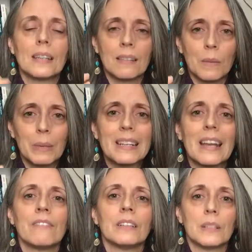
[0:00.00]
in the
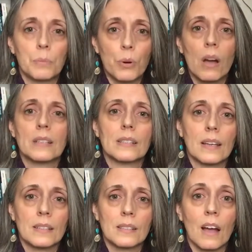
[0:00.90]
benevolent
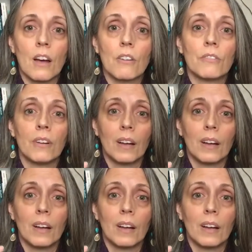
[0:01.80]
process of